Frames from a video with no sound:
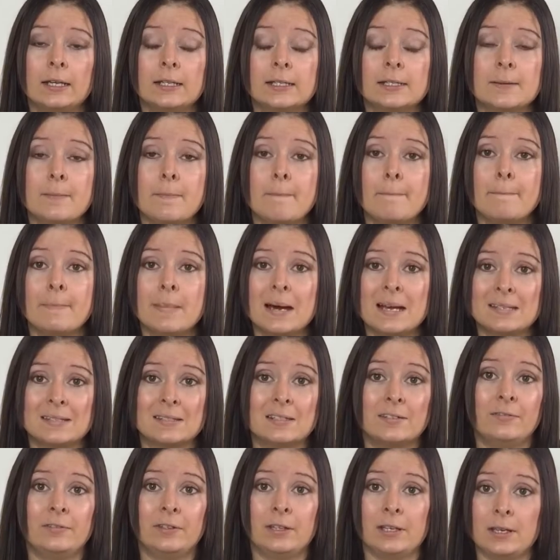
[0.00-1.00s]
and it's
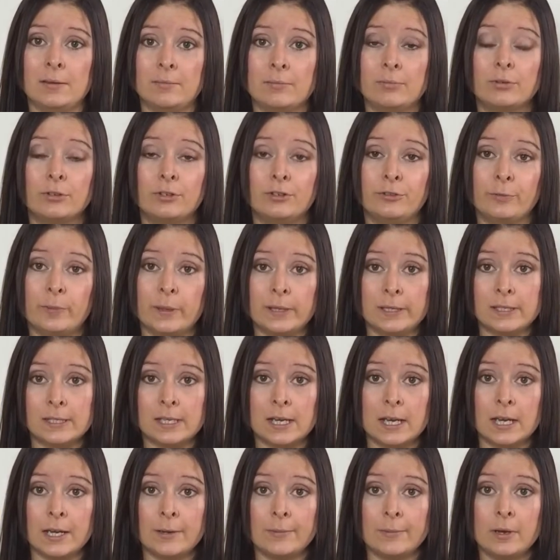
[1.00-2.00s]
massively improved
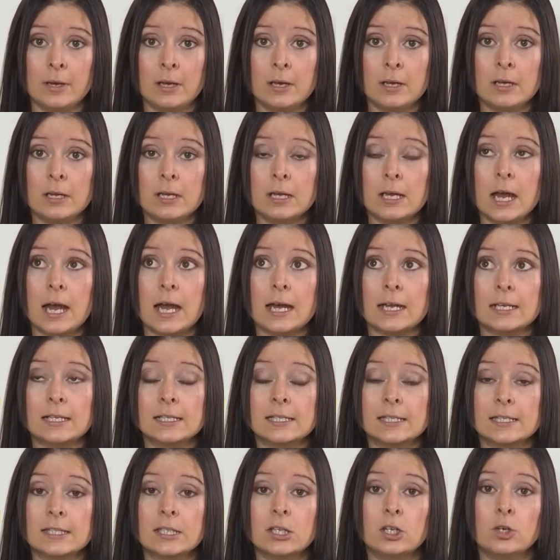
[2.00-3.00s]
bedtime. I
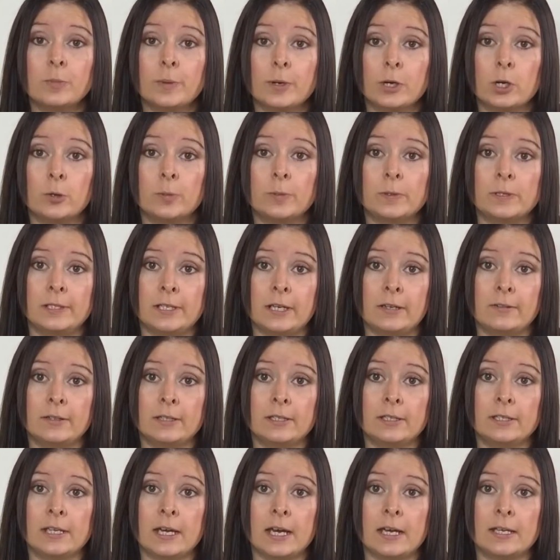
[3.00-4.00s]
can still be up and down the
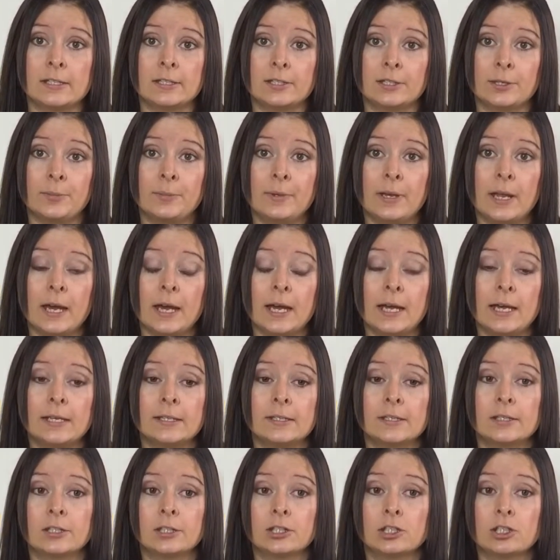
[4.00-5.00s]
stairs some
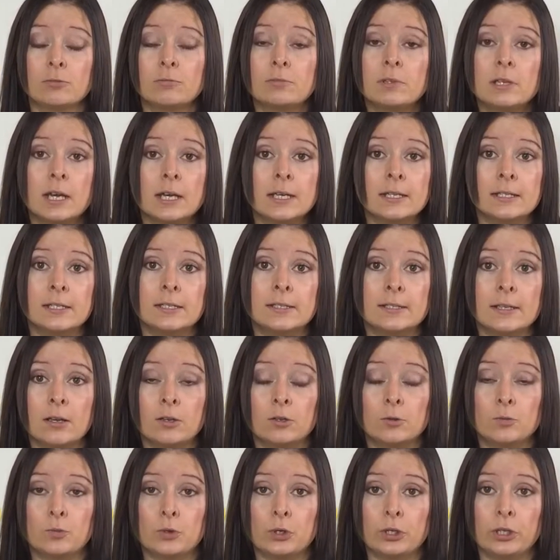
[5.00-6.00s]
nights he
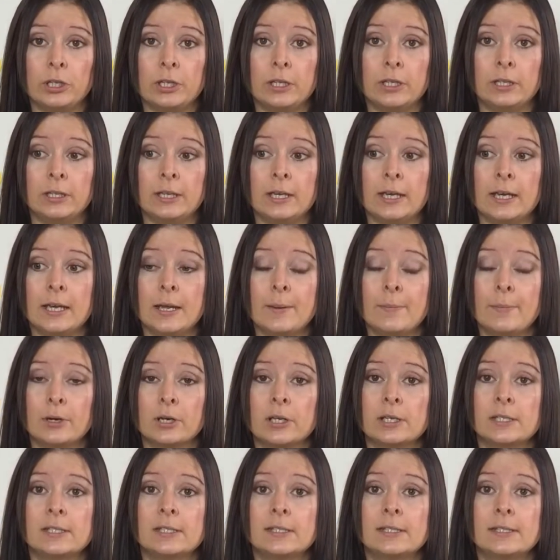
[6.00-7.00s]
settles brilliantly,
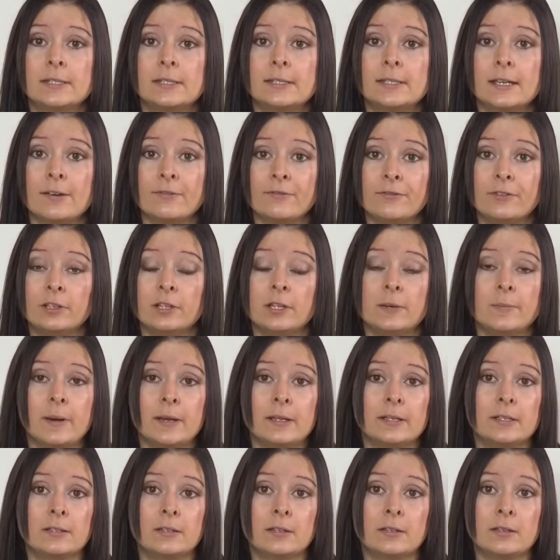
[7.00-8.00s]
but it's definitely
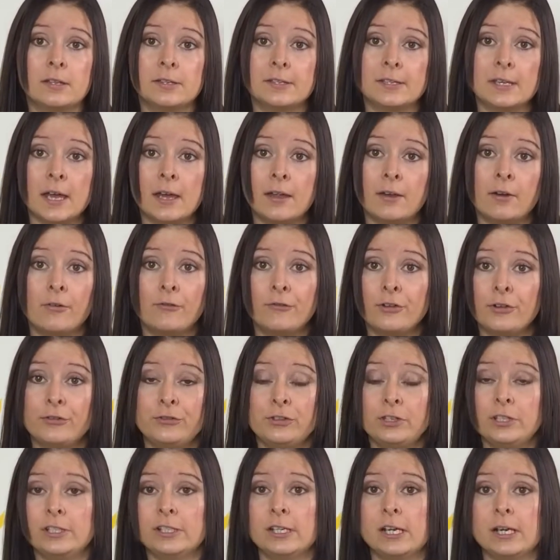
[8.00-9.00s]
better than the 10 or
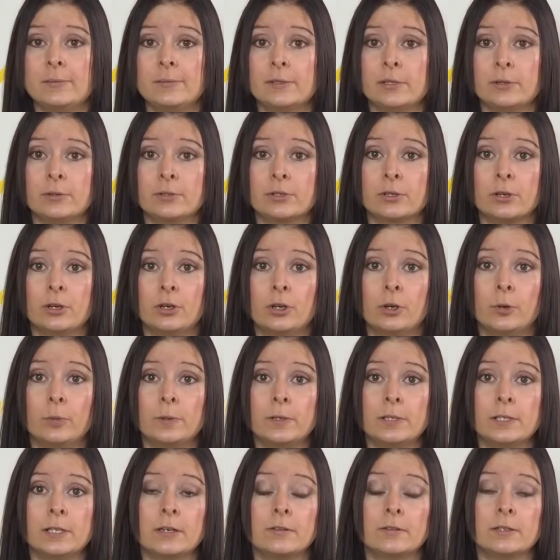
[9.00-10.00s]
15 times I was going up
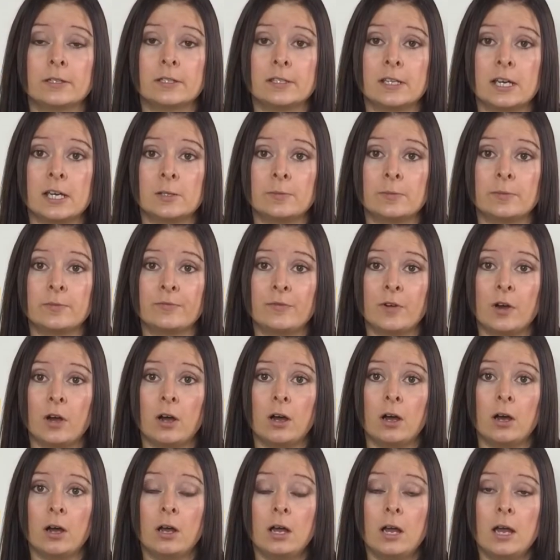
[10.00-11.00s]
and down the stairs
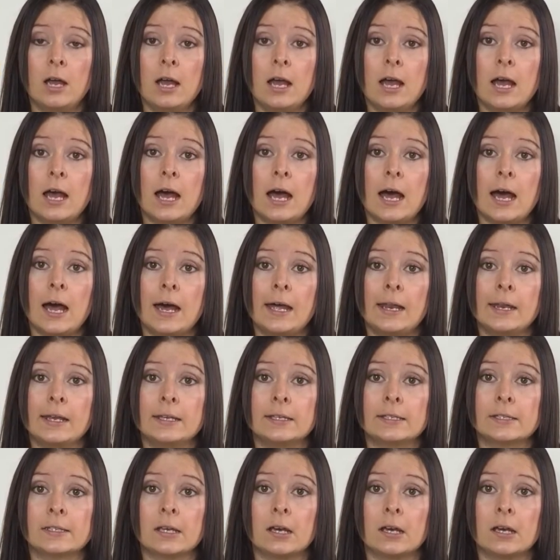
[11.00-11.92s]
before. And